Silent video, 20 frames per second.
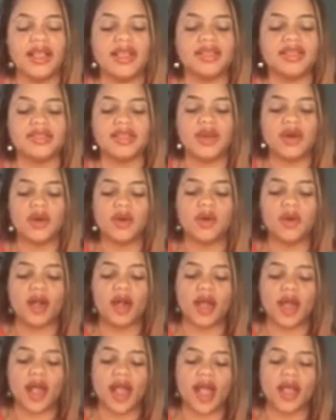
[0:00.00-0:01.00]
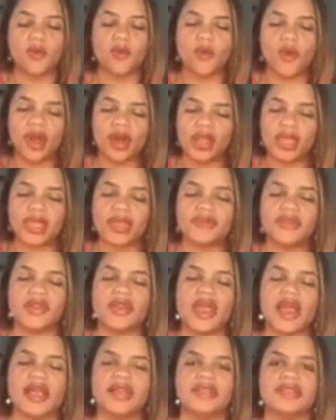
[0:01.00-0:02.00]
So I want to give you
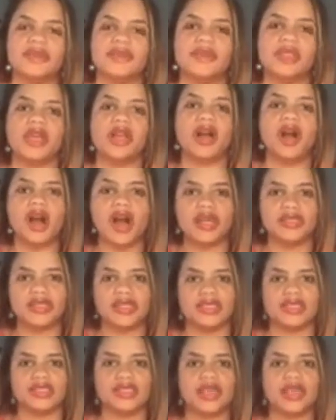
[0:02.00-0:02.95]
guys some of the causes.